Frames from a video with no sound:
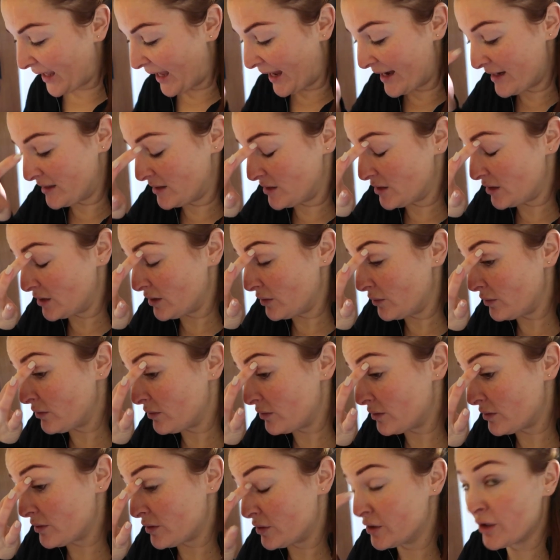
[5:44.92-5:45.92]

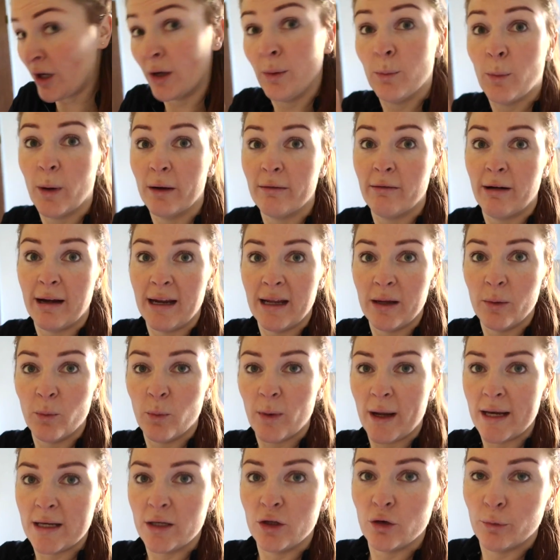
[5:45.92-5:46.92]
don't worry
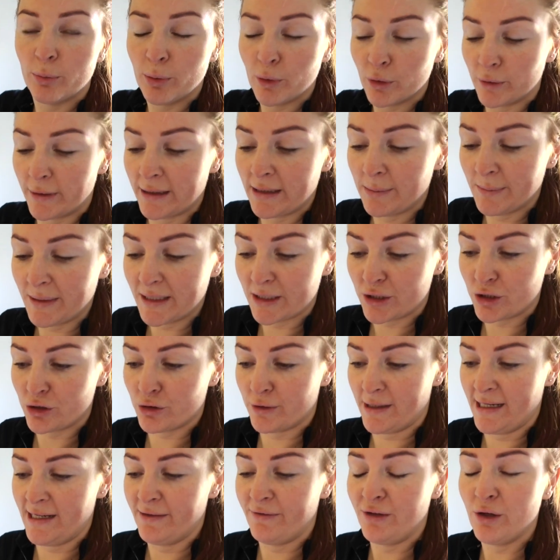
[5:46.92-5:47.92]
when you're pouring the
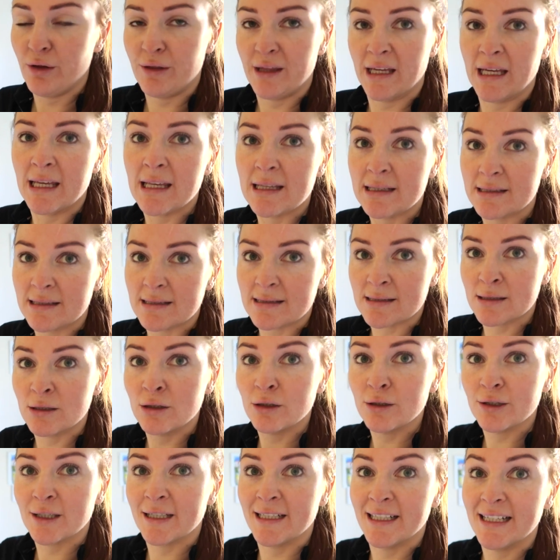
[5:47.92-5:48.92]
mixture in if you think it doesn't
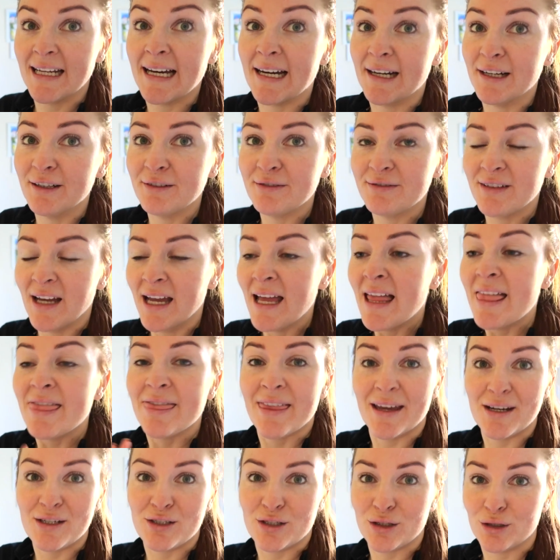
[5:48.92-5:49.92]
look enough.
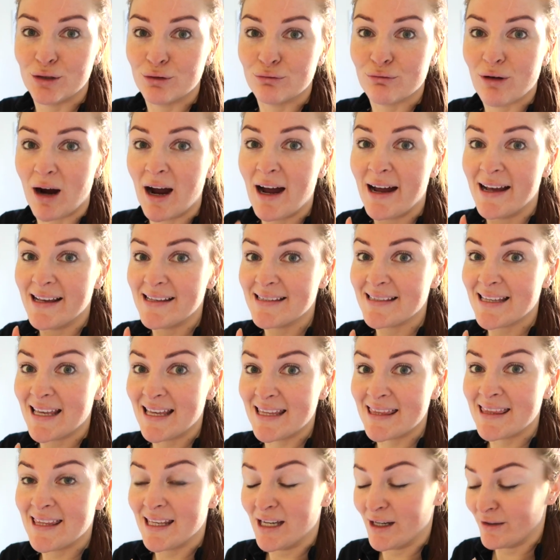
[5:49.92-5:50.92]
They do rise
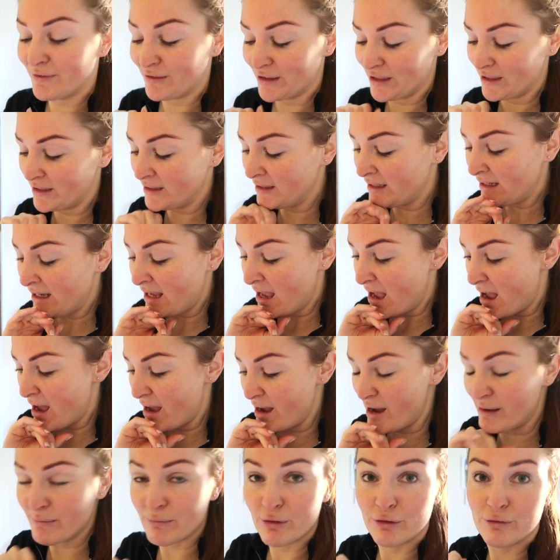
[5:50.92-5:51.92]
in the oven
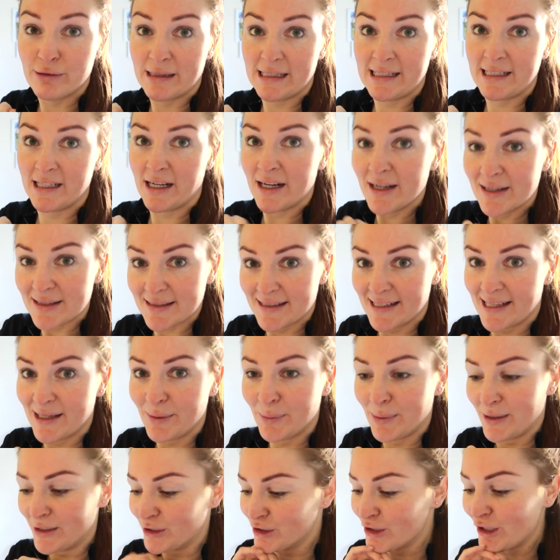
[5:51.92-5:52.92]
really nicely,
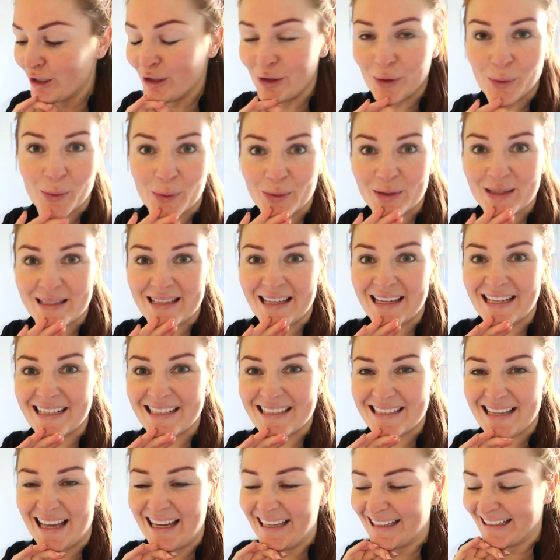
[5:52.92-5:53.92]
which you will see in
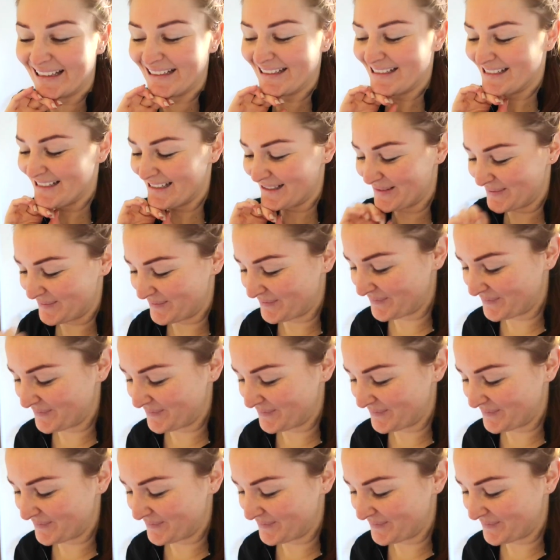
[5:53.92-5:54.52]
a second.